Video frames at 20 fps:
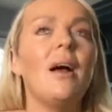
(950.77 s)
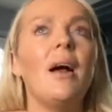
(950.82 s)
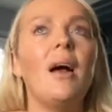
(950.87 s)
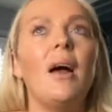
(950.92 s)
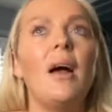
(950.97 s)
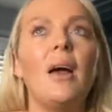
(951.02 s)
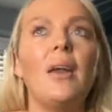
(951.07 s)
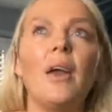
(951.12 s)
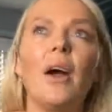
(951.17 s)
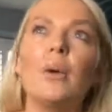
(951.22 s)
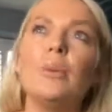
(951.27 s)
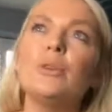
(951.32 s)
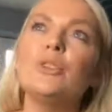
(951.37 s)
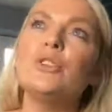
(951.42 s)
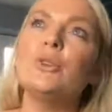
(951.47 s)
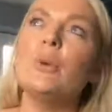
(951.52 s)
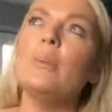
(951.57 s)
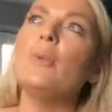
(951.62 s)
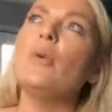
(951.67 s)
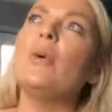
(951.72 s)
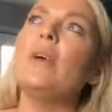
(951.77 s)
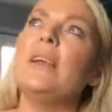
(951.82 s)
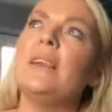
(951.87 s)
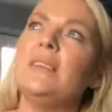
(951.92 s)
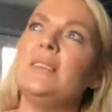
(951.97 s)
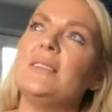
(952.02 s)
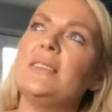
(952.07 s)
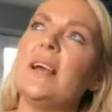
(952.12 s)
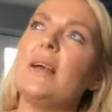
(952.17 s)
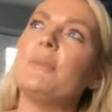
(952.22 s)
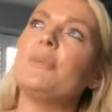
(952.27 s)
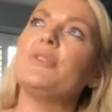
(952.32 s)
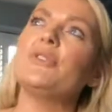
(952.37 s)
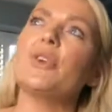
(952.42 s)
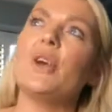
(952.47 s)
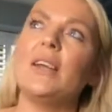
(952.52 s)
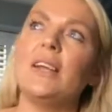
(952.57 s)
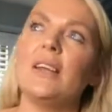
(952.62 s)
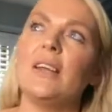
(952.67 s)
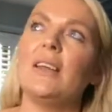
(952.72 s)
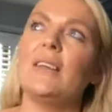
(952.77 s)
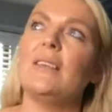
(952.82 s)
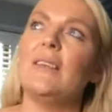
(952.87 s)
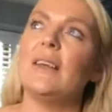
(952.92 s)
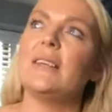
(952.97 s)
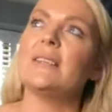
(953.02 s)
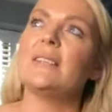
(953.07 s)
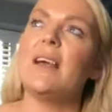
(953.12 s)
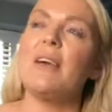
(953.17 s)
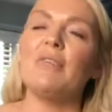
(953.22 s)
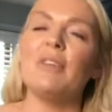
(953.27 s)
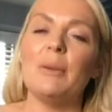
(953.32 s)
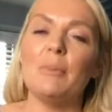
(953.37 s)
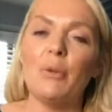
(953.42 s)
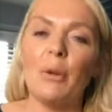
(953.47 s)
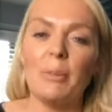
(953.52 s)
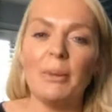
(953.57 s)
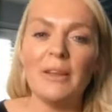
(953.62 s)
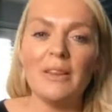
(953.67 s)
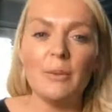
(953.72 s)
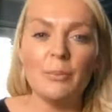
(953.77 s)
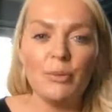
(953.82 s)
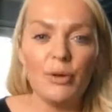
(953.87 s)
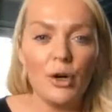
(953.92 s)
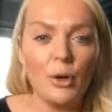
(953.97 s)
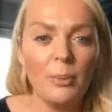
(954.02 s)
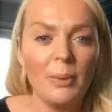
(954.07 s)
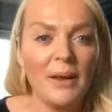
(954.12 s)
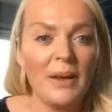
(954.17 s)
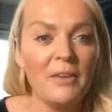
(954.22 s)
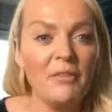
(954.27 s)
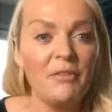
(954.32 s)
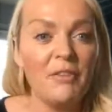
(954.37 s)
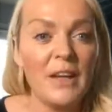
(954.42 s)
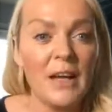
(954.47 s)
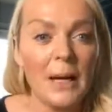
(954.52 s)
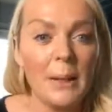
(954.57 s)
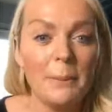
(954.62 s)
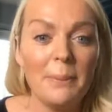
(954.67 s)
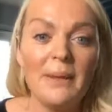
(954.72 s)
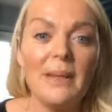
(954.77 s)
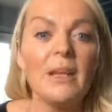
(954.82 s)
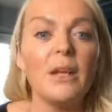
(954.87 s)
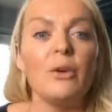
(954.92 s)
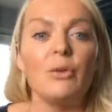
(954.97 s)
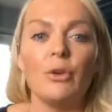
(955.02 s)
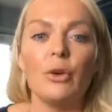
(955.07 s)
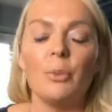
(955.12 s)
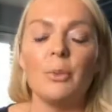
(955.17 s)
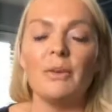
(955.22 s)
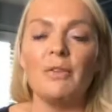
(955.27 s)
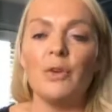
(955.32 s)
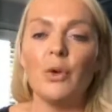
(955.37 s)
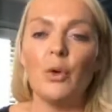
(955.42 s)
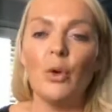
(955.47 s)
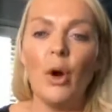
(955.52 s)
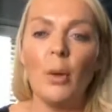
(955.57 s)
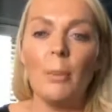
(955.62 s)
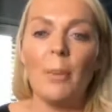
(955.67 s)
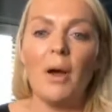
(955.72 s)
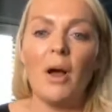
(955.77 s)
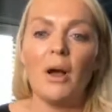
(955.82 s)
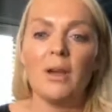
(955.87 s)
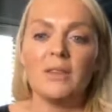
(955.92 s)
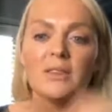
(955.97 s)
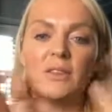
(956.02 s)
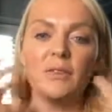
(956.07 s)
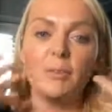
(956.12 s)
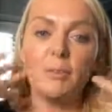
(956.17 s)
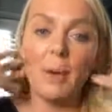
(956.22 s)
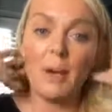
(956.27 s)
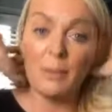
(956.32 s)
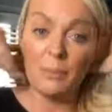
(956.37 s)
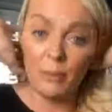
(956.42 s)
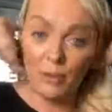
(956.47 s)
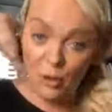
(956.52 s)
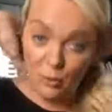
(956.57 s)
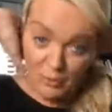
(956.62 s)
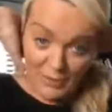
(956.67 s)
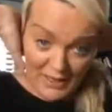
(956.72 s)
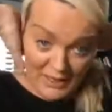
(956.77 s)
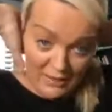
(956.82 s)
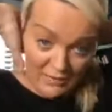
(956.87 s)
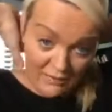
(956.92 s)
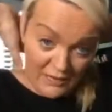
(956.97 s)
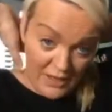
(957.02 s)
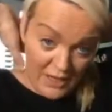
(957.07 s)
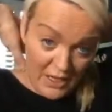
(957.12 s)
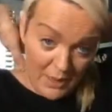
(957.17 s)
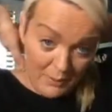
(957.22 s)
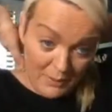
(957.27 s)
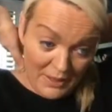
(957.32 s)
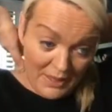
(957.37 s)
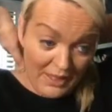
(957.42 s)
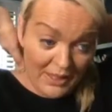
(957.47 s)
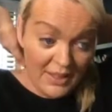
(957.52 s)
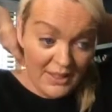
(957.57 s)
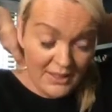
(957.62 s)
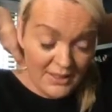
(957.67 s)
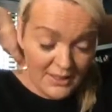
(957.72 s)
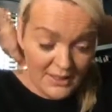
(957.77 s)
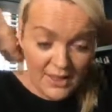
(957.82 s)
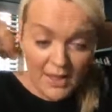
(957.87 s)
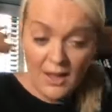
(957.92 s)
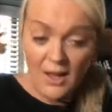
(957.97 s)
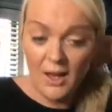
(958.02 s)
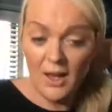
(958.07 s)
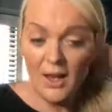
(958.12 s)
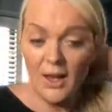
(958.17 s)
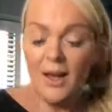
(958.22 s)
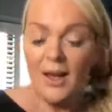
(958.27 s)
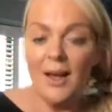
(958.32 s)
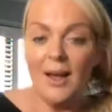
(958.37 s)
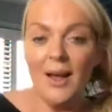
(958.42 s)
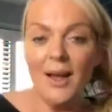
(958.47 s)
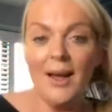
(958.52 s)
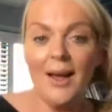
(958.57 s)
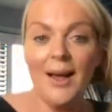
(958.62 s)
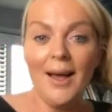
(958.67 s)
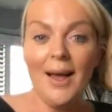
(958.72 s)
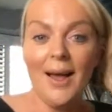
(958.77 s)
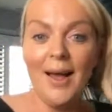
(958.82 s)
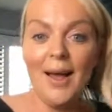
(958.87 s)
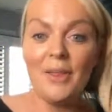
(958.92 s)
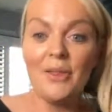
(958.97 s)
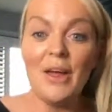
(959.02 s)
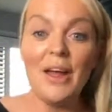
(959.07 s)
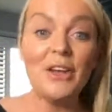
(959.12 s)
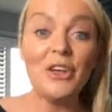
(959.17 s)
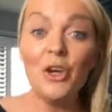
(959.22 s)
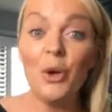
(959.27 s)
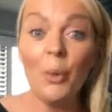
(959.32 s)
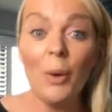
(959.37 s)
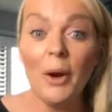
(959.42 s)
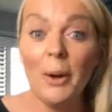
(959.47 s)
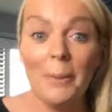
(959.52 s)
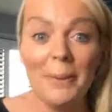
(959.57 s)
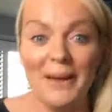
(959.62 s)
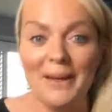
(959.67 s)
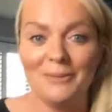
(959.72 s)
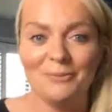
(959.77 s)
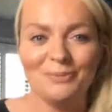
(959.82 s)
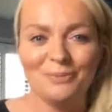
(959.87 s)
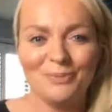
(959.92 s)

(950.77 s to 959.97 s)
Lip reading: and I will do a more in-depth training in this, definitely, probably in the Pro Planner VIP group. If you're not part of my Pro Planner VIPs, then you want to be.